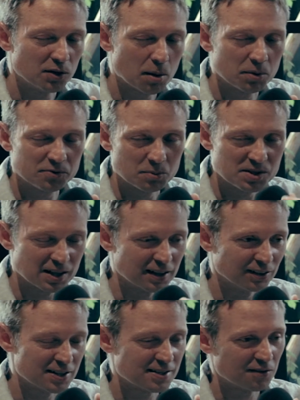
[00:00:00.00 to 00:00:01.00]
coming from a
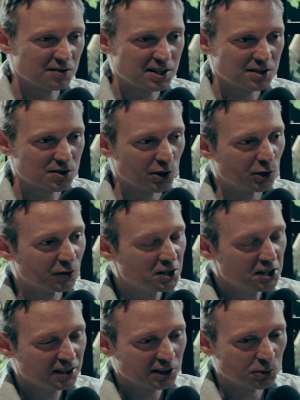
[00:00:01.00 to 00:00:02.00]
city like San Francisco,
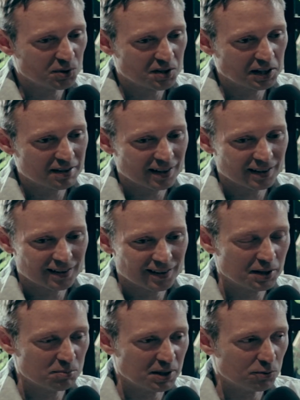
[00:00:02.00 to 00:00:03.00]
you would think that
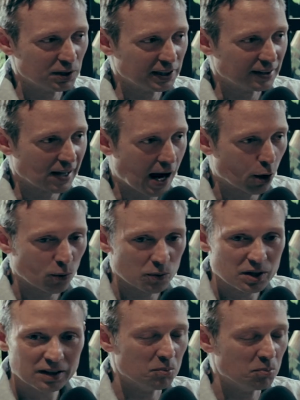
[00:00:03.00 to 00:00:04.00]
it'd be really
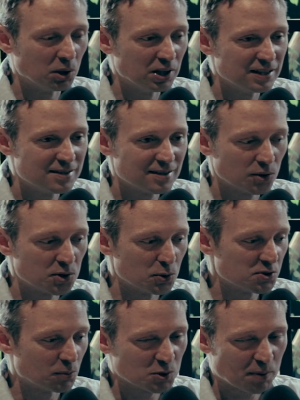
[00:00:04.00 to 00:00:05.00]
loud, but Tokyo
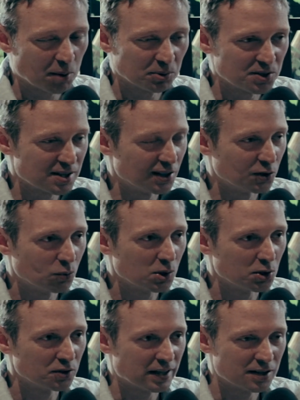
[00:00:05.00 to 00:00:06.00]
is the most populous city in the
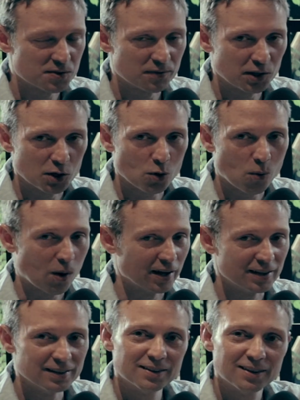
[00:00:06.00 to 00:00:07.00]
world, and it's very
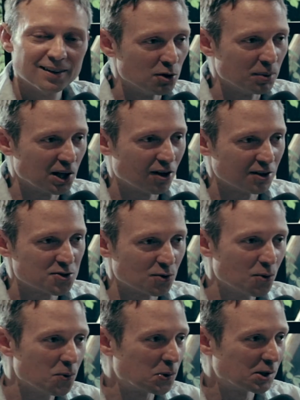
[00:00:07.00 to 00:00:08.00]
quiet. Nobody honks their
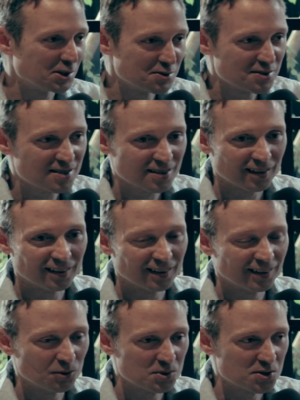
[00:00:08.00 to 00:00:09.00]
horns,
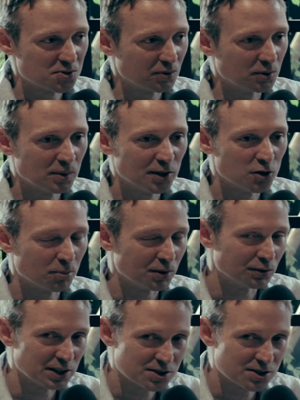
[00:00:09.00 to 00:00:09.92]
which is really weird. Nobody really